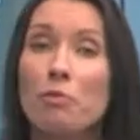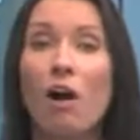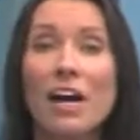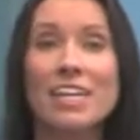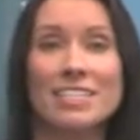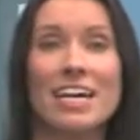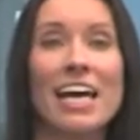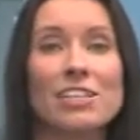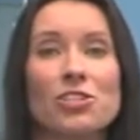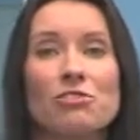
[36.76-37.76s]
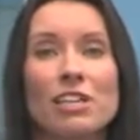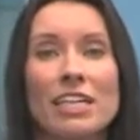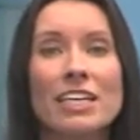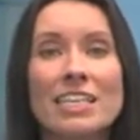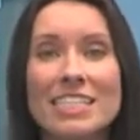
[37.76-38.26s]
prior to
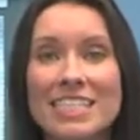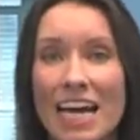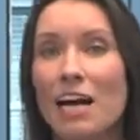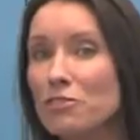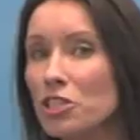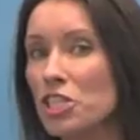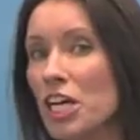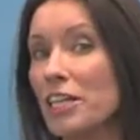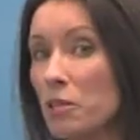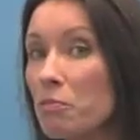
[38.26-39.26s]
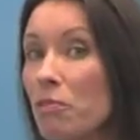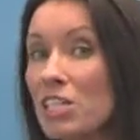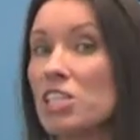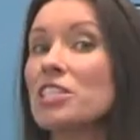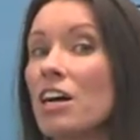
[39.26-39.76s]
entry, staff should check the
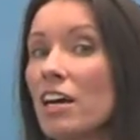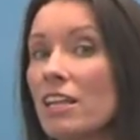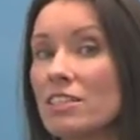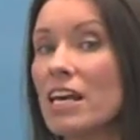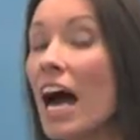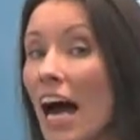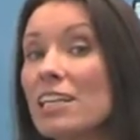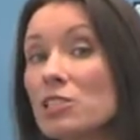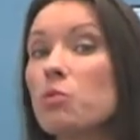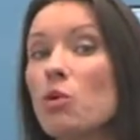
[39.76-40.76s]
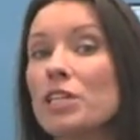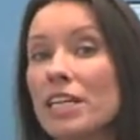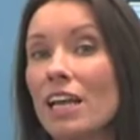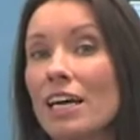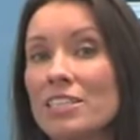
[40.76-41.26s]
pressure dials and
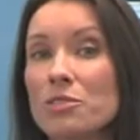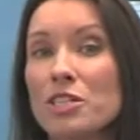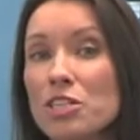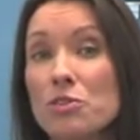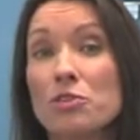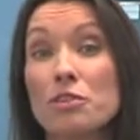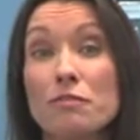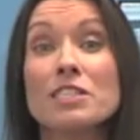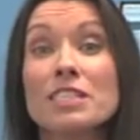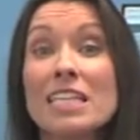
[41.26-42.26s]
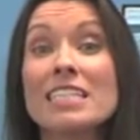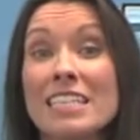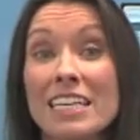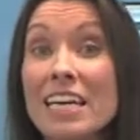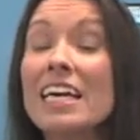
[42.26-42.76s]
warning lights to ensure that the
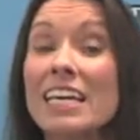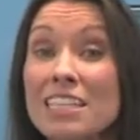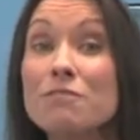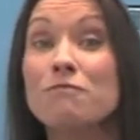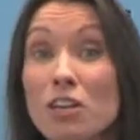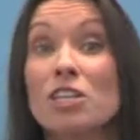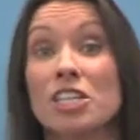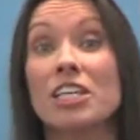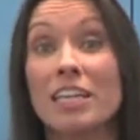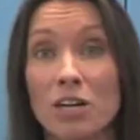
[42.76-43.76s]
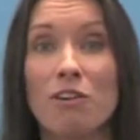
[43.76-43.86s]
facility is functioning